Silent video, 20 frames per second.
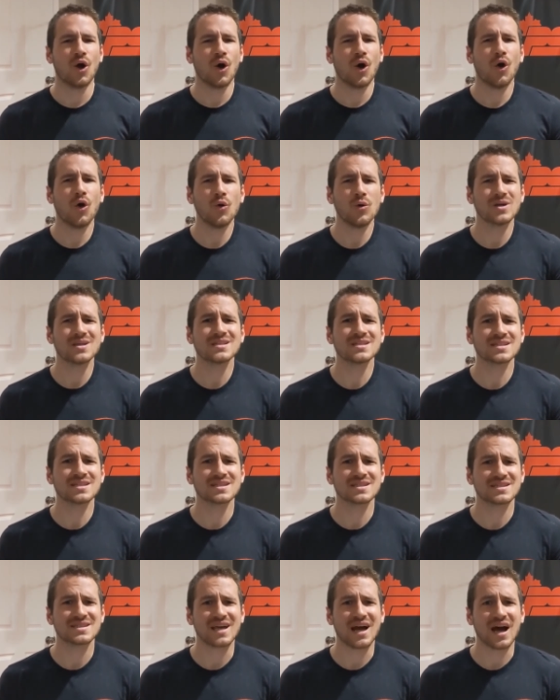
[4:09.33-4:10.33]
who is
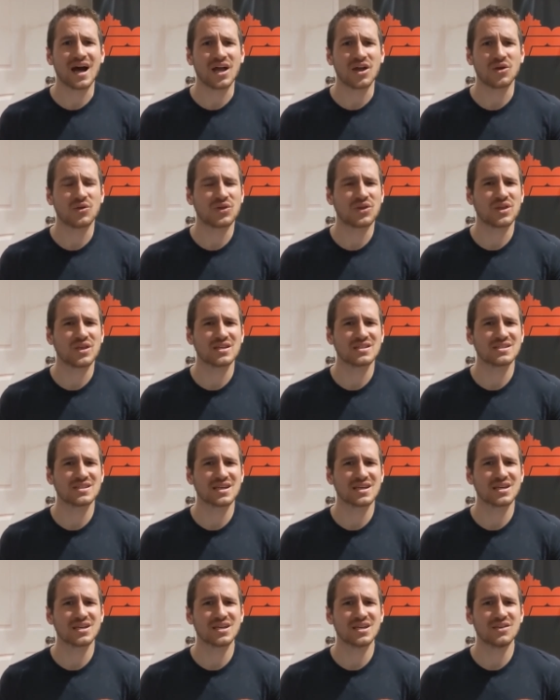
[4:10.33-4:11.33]
this guy who thinks
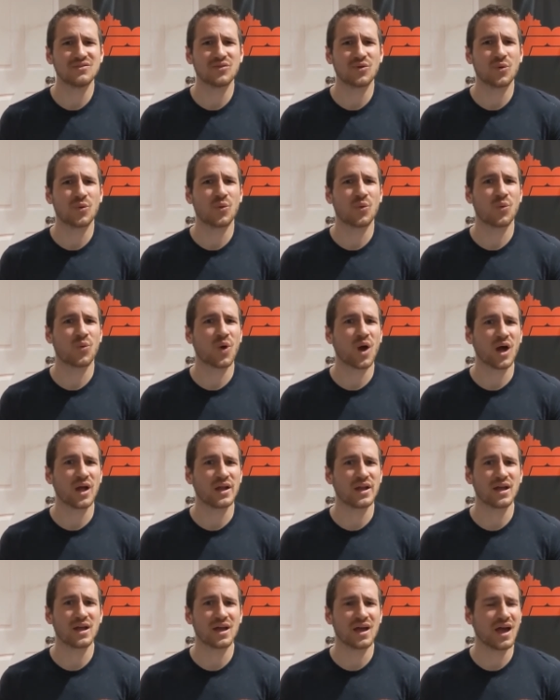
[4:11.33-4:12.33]
that I could even
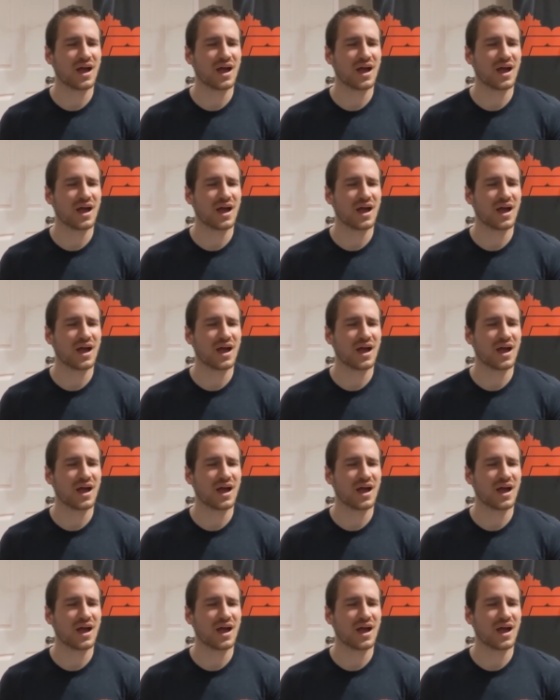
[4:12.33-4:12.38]
run